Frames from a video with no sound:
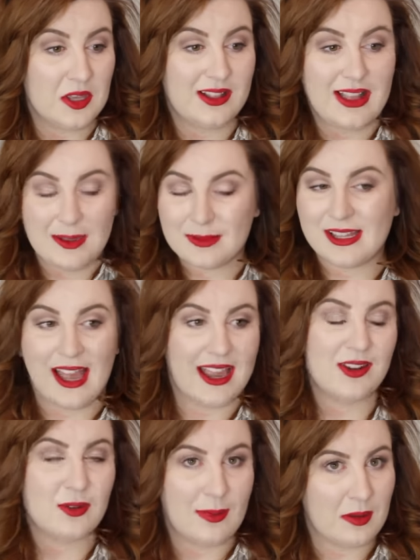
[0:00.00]
clips that
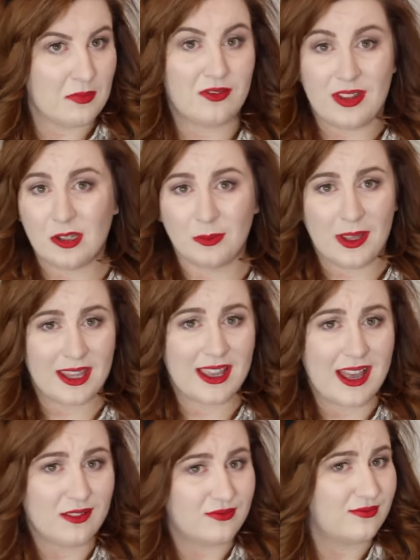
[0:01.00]
I remember
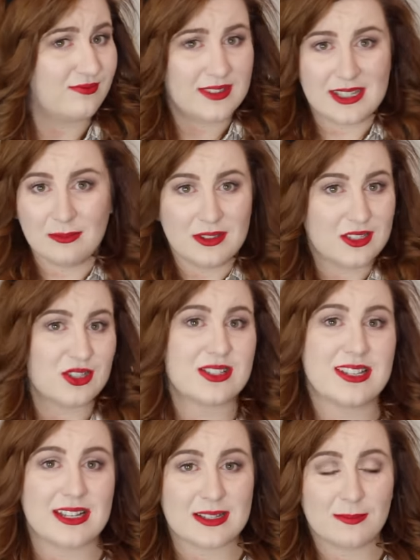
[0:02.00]
filming have seemed to
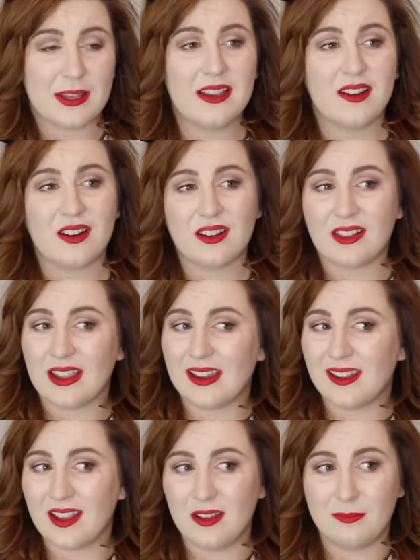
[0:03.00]
just disappear,
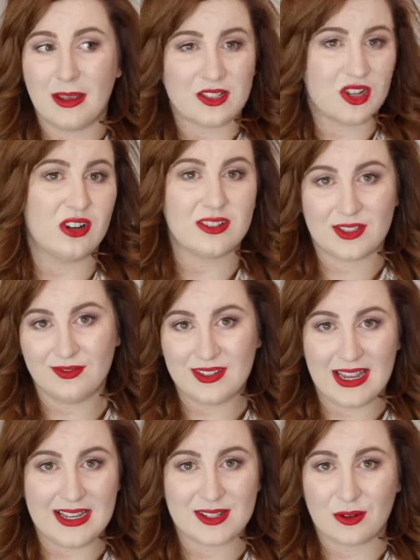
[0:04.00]
like big chunks of
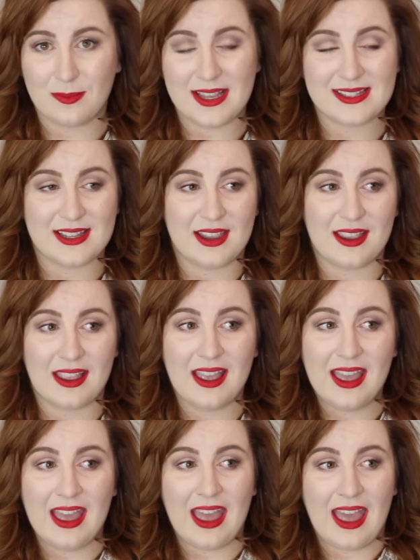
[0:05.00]
days are
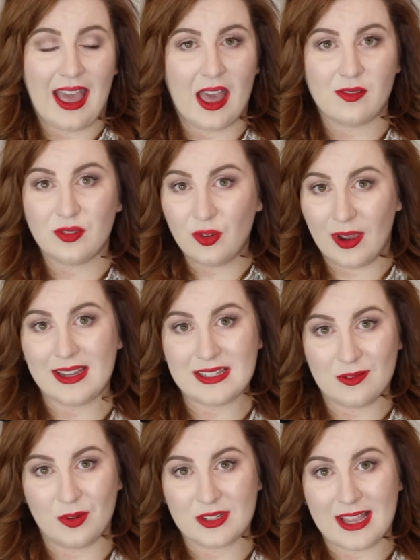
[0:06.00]
missing. I have no
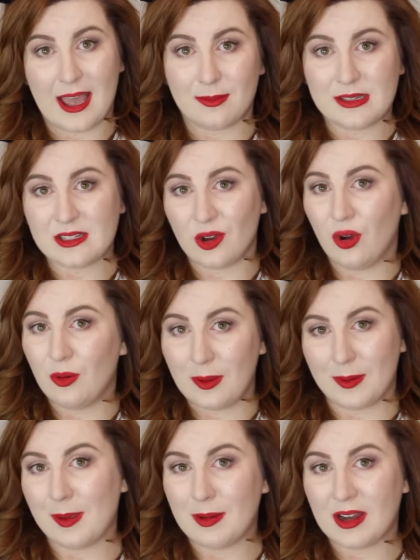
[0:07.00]
idea what's happened, all
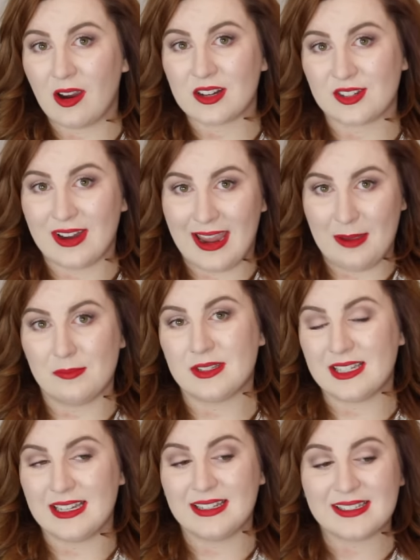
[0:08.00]
my memory cards are
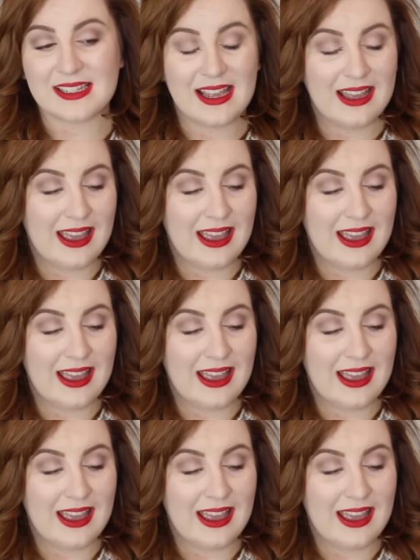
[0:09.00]
emptied.